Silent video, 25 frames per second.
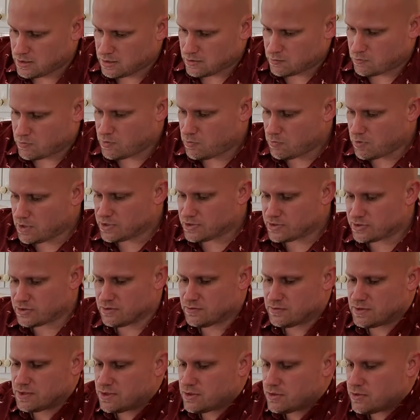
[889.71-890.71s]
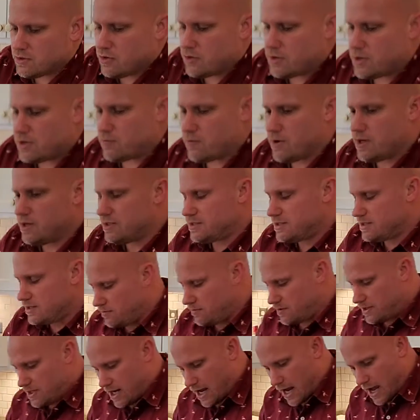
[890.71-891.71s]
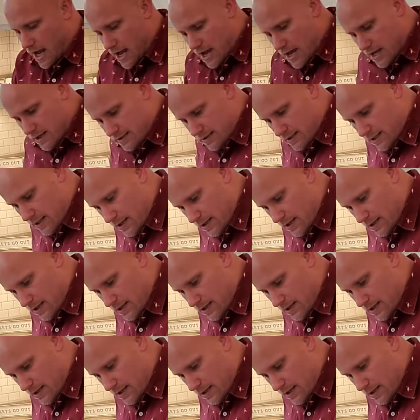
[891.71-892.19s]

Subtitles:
We wanna serve the Negroni relatively hot.